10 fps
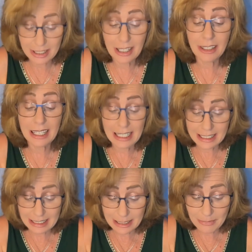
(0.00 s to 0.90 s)
There is
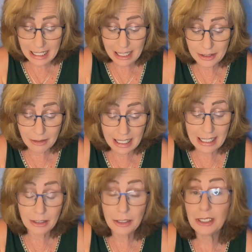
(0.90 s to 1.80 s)
somebody out there right
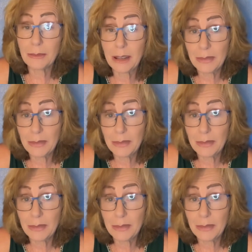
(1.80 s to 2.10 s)
now using my